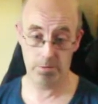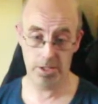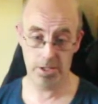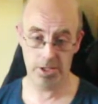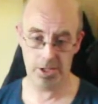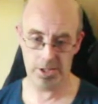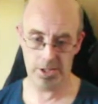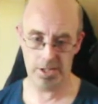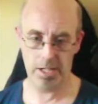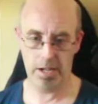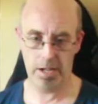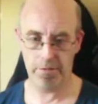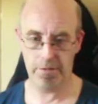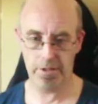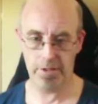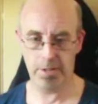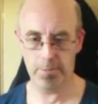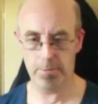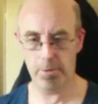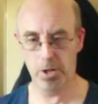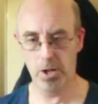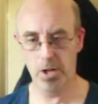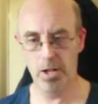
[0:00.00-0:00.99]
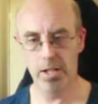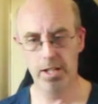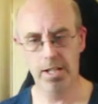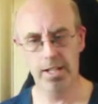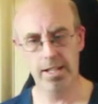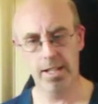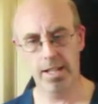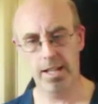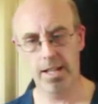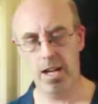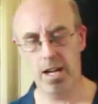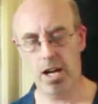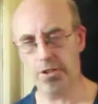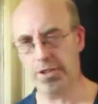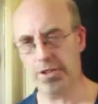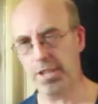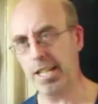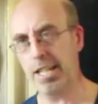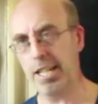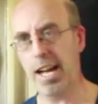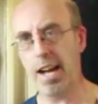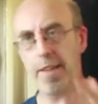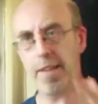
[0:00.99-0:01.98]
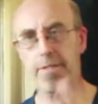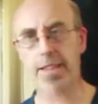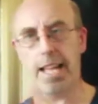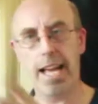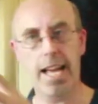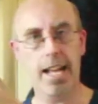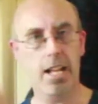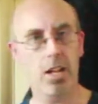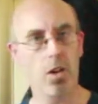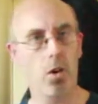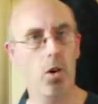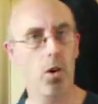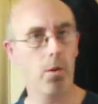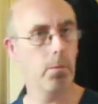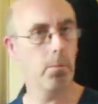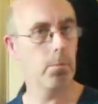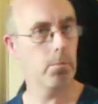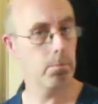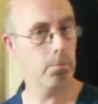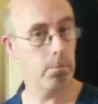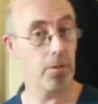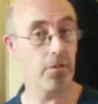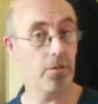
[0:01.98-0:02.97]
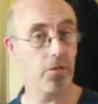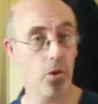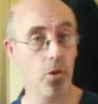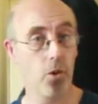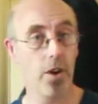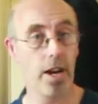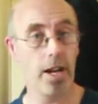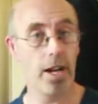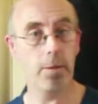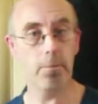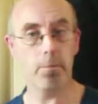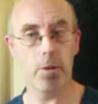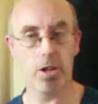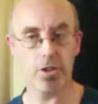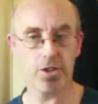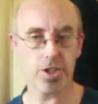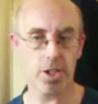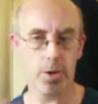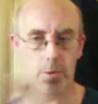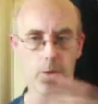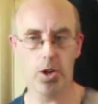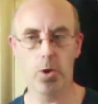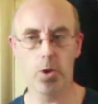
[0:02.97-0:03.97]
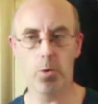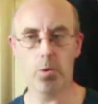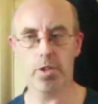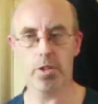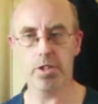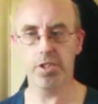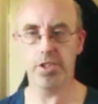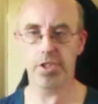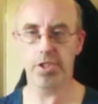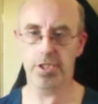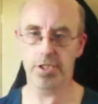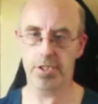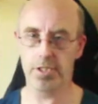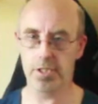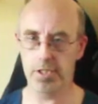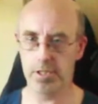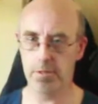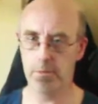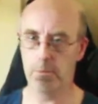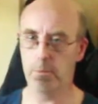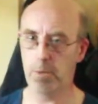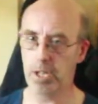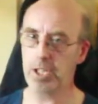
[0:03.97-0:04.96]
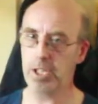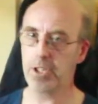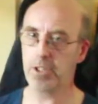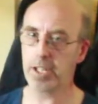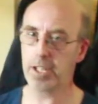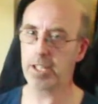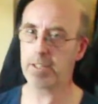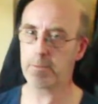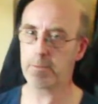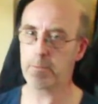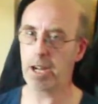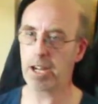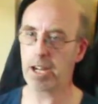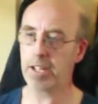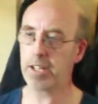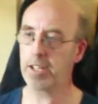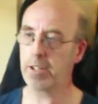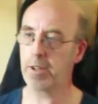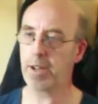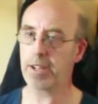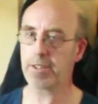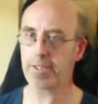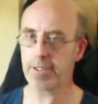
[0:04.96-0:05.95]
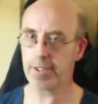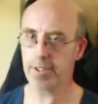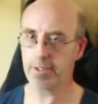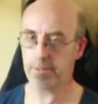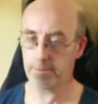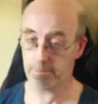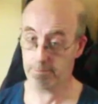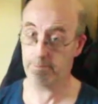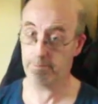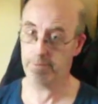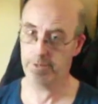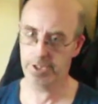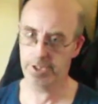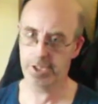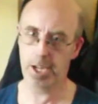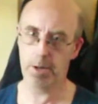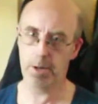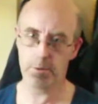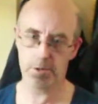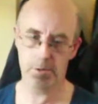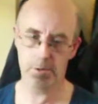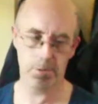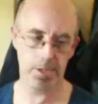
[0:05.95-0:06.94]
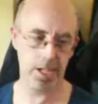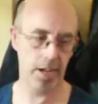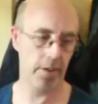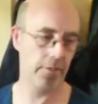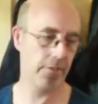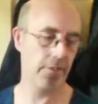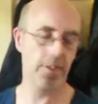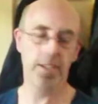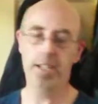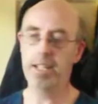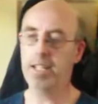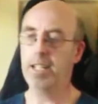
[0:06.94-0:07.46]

It's nothing. But I did have that lot beforehand, but I sold it all because when you need money you have to sell some stuff.